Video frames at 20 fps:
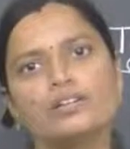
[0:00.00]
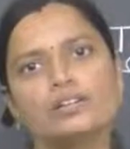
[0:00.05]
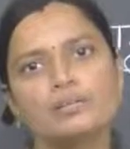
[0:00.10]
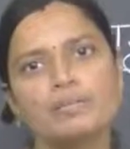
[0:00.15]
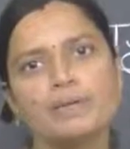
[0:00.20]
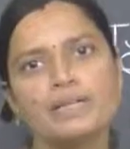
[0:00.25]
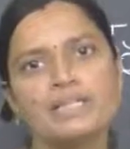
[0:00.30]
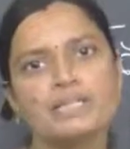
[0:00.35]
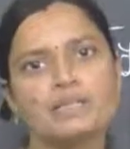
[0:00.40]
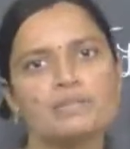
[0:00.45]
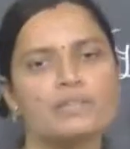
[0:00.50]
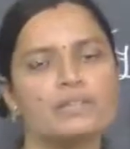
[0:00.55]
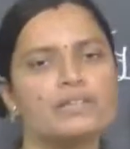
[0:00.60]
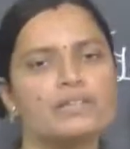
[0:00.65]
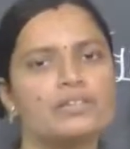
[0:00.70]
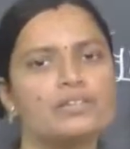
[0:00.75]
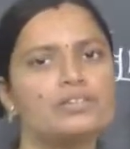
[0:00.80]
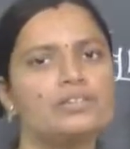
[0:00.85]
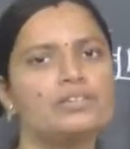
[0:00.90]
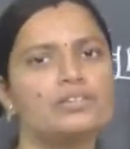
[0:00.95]

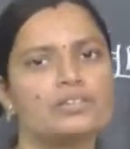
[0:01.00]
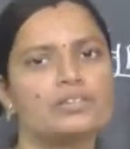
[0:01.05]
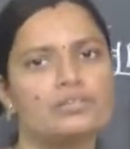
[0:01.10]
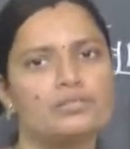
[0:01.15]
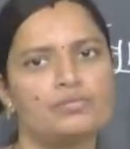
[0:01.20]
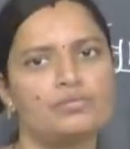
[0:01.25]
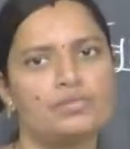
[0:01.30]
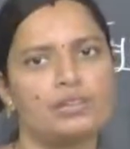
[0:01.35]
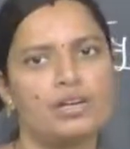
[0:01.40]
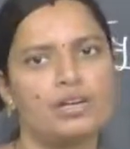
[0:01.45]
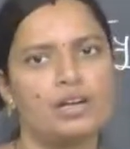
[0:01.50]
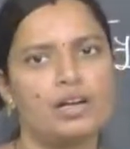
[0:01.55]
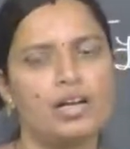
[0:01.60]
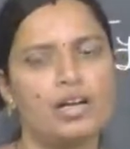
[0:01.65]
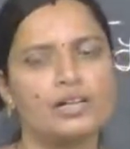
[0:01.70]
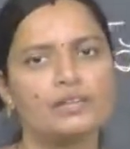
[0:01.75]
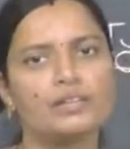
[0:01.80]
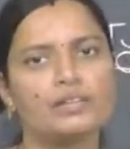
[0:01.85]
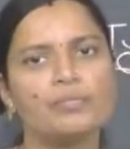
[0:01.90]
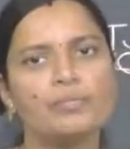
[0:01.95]
specific region
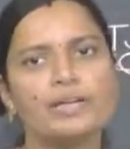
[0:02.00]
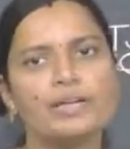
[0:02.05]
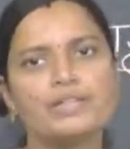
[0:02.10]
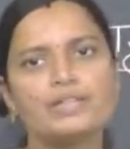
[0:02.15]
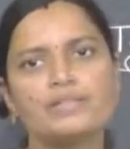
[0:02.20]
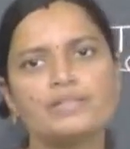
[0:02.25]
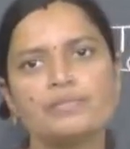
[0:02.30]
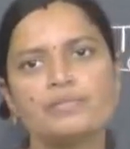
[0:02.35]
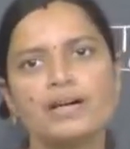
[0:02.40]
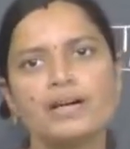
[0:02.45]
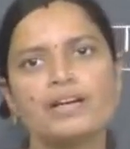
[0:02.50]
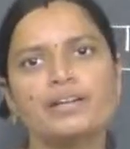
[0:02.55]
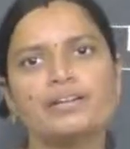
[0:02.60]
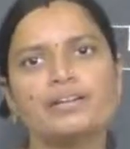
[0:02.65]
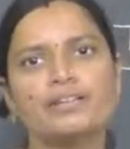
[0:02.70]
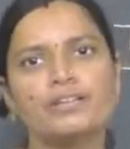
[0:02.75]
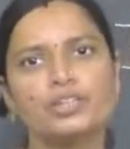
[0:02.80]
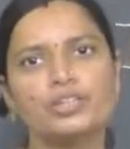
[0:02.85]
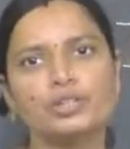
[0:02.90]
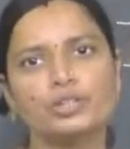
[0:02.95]
like the
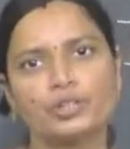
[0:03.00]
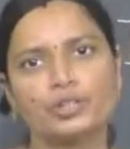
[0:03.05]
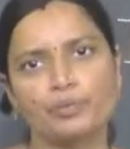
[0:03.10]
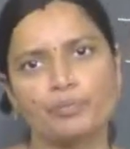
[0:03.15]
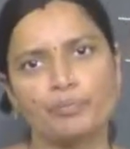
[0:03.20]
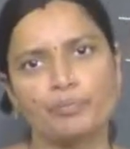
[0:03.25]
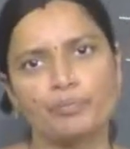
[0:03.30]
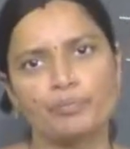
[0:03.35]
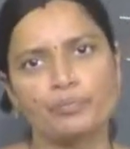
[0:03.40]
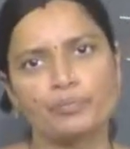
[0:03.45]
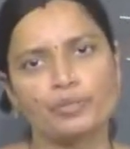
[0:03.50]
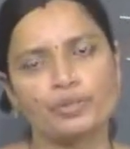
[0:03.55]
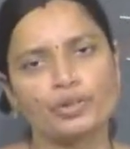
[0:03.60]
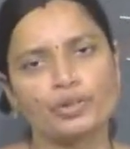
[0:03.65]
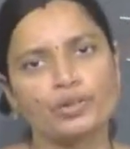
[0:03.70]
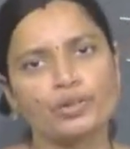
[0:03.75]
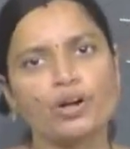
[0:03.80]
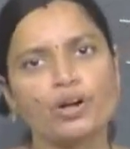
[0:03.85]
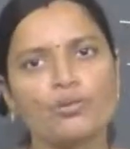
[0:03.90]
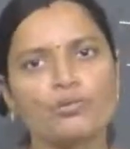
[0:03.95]
meristematic region.
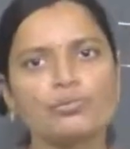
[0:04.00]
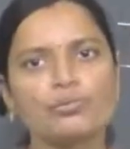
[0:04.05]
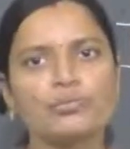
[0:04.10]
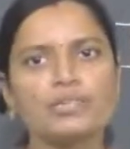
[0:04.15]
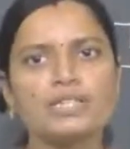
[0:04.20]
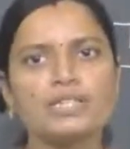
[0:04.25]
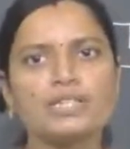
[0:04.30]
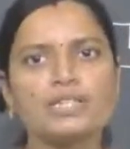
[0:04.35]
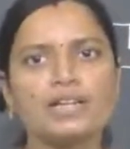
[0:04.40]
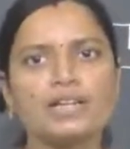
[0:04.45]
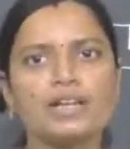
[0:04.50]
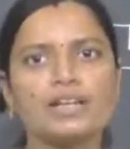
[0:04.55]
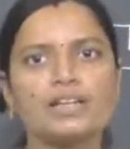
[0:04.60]
Now this cell